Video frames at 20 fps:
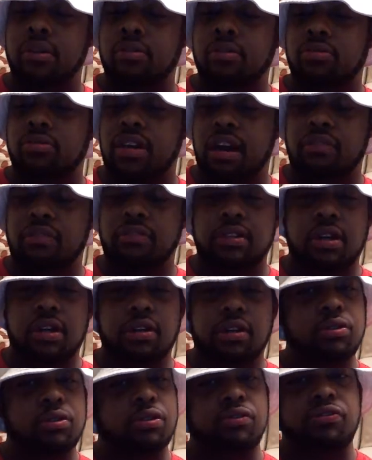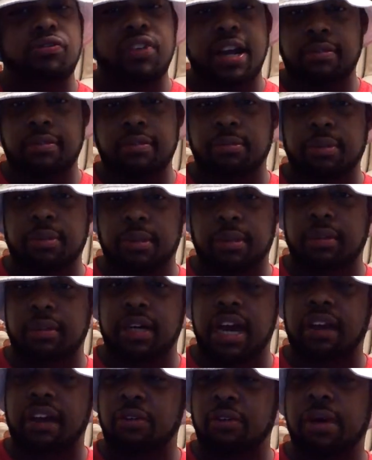You will never talk to a family member.
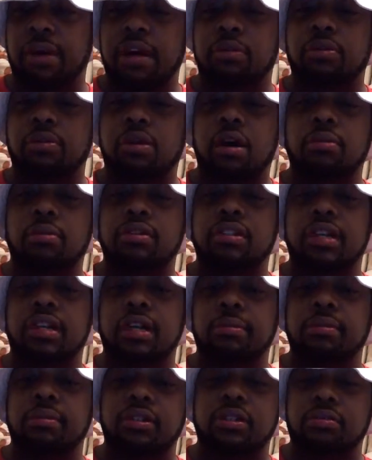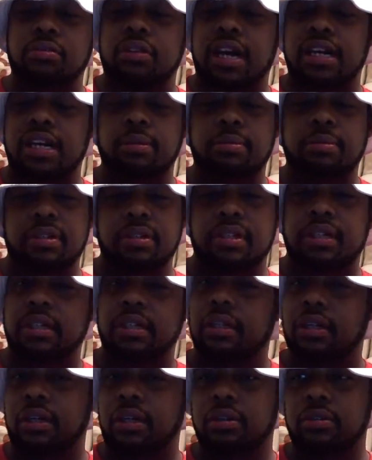Everybody will always come to you
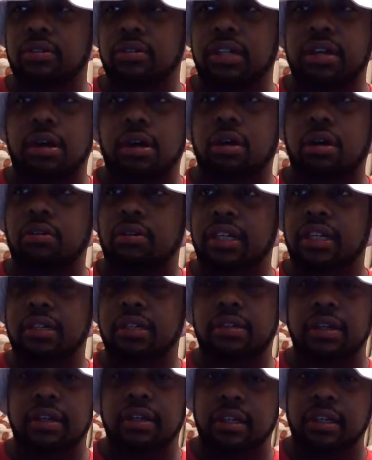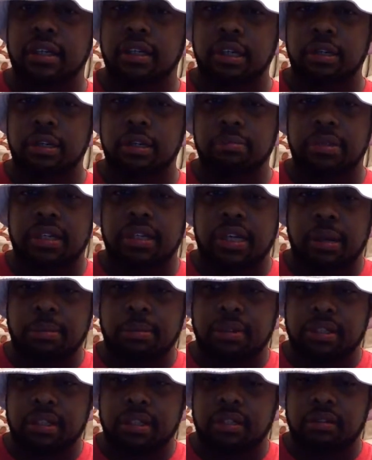90% closed. They'll already be
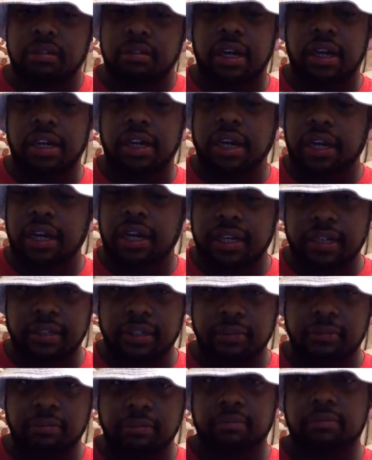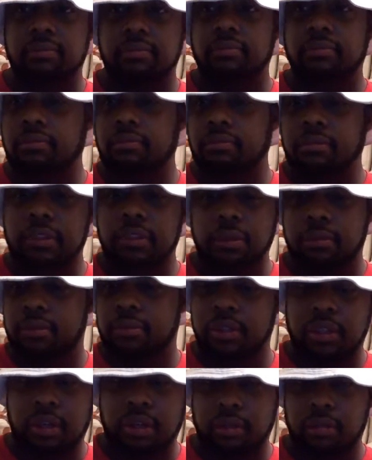coming to you like, hey,
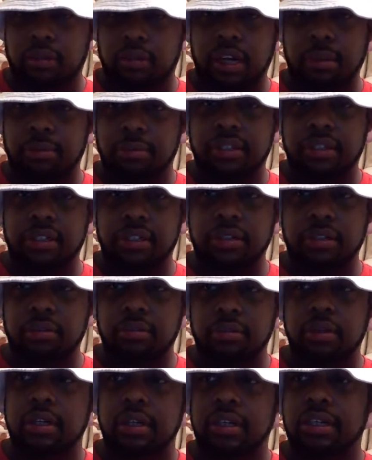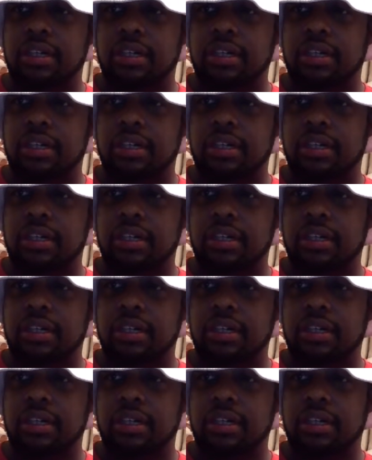coming to you.